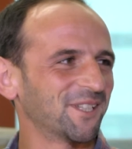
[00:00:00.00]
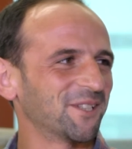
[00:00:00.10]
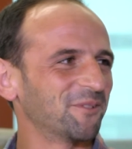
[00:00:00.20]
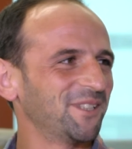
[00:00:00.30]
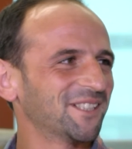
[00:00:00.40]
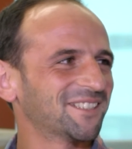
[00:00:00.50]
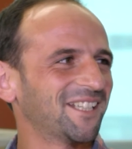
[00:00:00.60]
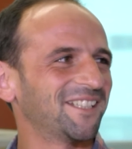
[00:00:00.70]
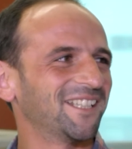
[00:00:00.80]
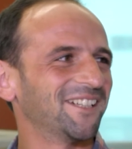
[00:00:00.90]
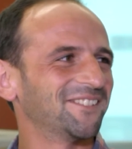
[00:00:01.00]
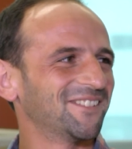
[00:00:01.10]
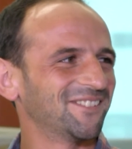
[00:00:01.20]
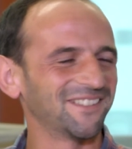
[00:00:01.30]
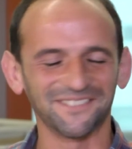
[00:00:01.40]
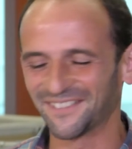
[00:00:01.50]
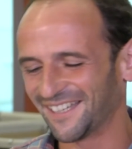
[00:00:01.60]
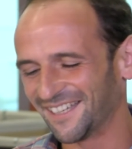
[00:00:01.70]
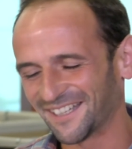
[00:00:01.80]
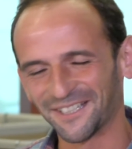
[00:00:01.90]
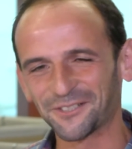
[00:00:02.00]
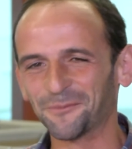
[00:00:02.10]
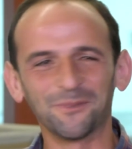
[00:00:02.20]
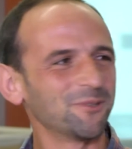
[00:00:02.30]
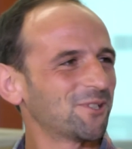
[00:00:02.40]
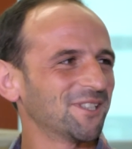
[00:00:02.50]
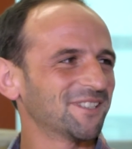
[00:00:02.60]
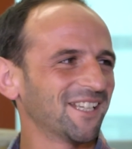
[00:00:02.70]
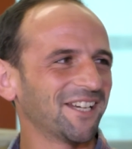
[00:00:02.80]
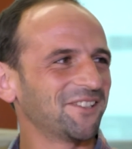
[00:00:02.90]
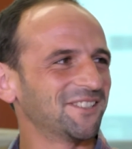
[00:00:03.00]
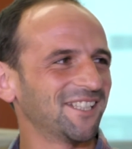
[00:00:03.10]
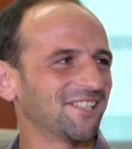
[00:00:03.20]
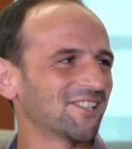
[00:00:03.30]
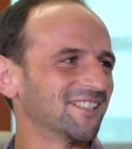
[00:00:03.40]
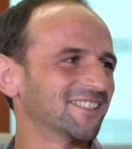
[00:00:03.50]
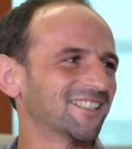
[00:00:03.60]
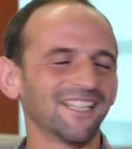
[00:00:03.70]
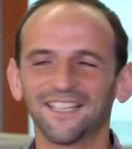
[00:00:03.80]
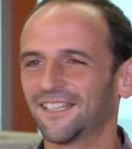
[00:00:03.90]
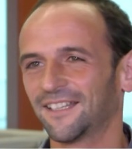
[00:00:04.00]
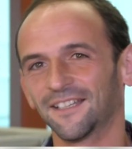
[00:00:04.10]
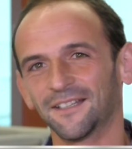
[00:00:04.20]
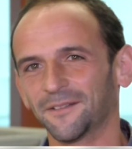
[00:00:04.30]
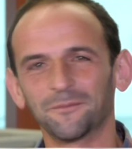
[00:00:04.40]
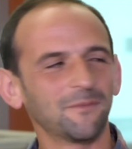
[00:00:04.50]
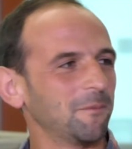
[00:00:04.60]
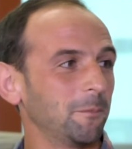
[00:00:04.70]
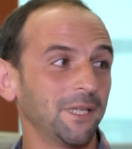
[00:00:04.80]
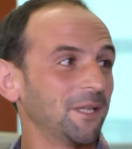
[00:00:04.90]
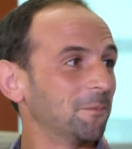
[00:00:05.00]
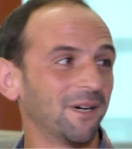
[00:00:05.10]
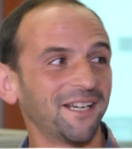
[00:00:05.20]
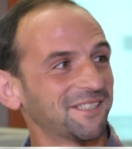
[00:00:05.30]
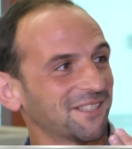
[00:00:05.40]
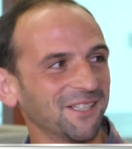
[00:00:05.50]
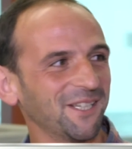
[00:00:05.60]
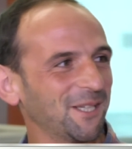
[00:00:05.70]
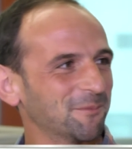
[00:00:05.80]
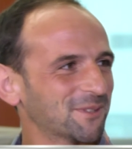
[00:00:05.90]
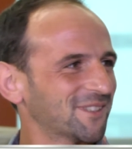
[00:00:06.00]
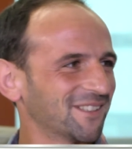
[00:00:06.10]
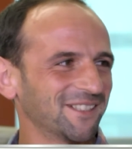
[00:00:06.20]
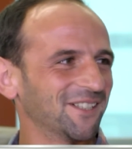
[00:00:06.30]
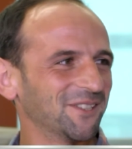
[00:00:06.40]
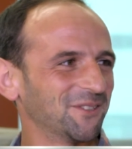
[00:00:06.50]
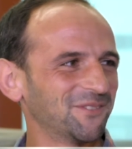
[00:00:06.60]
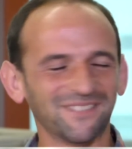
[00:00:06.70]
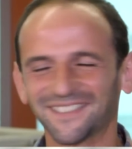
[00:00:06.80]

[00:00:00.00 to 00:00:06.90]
are getting really exciting now. Contributions, accusations, media bias claims, you know.